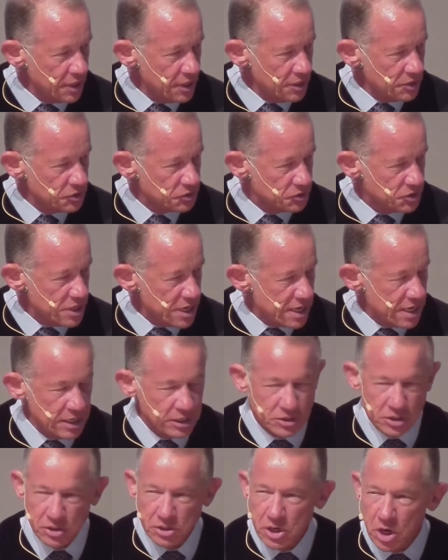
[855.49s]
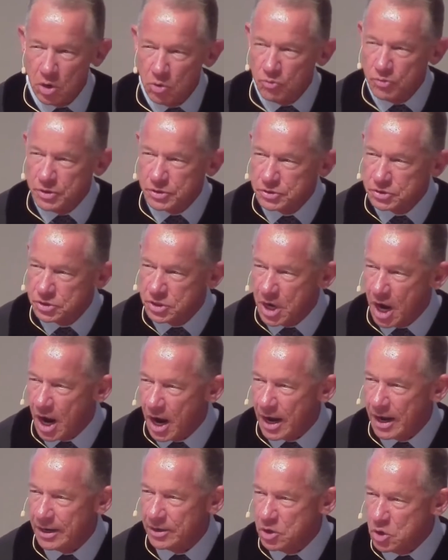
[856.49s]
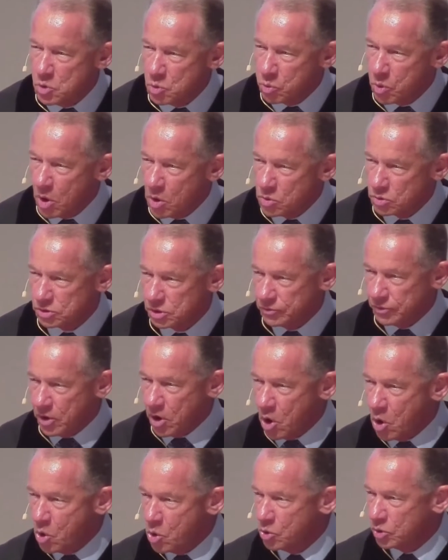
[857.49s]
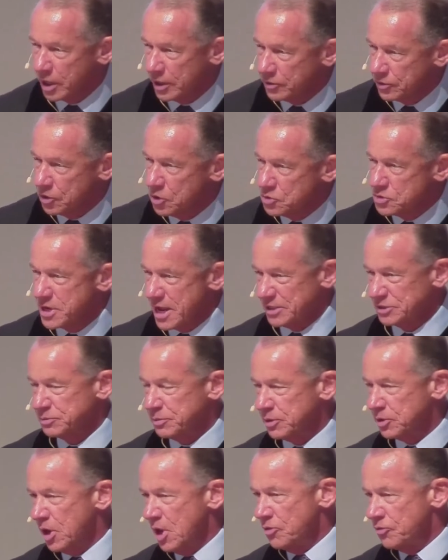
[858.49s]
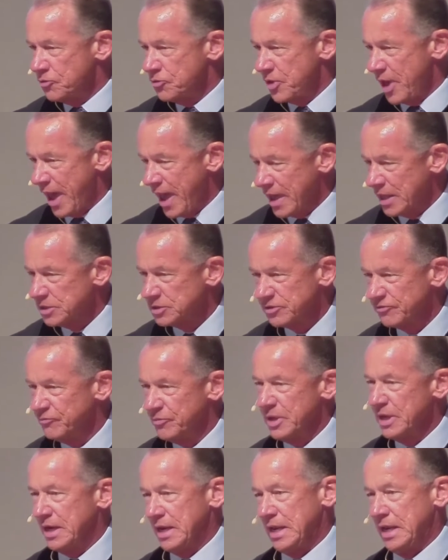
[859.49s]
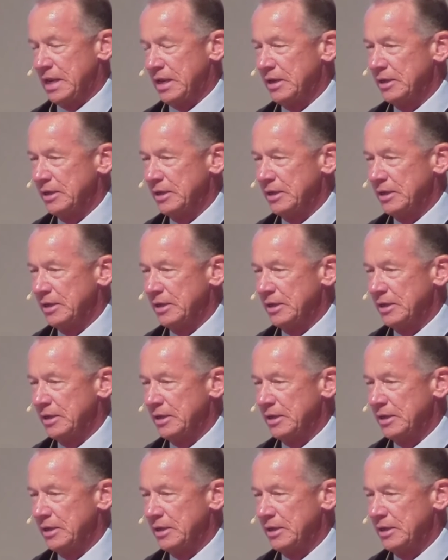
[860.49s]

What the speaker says: seeking to know this God who wrote the Old and the New Testament through the hands of many.